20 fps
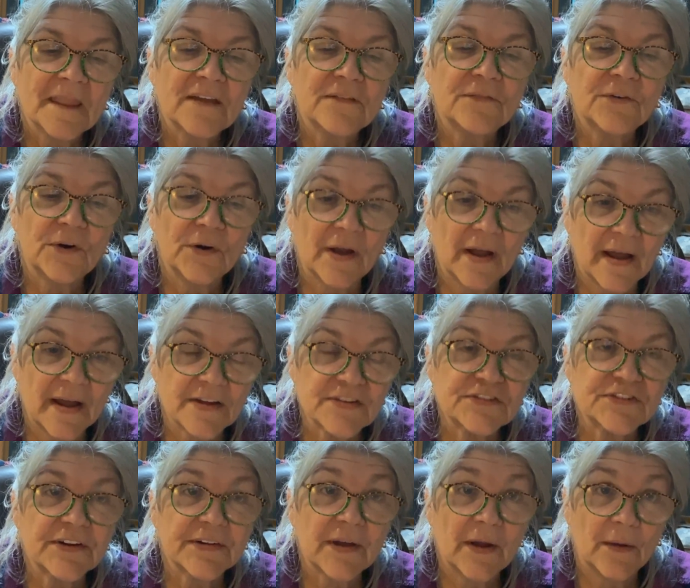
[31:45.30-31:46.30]
for us
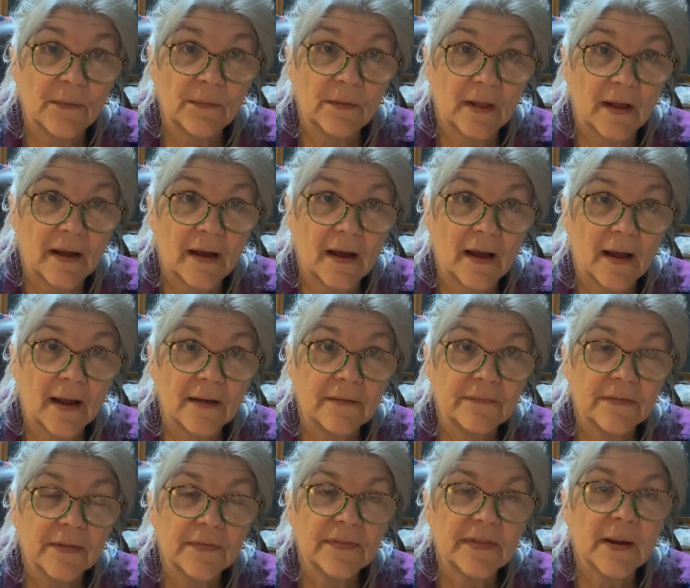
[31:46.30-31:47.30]
to go live
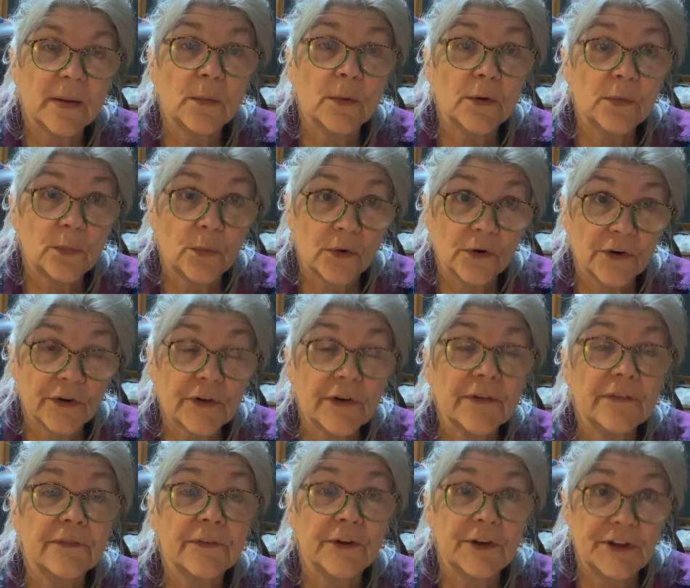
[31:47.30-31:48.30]
that would work
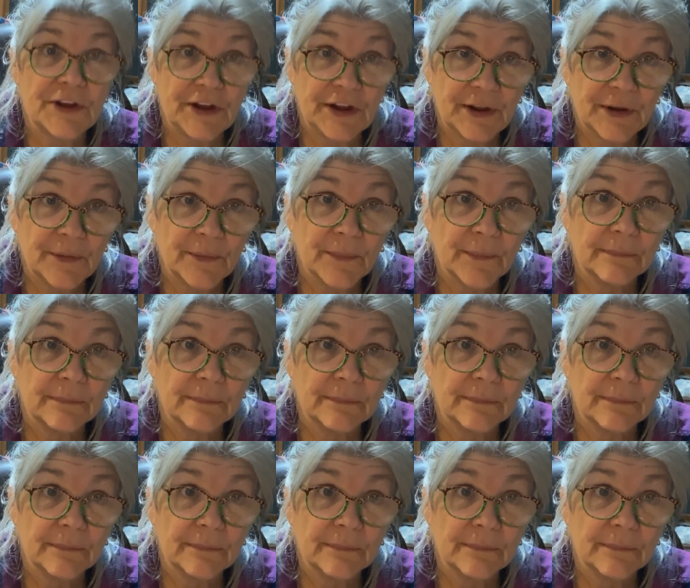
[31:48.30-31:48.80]
for you,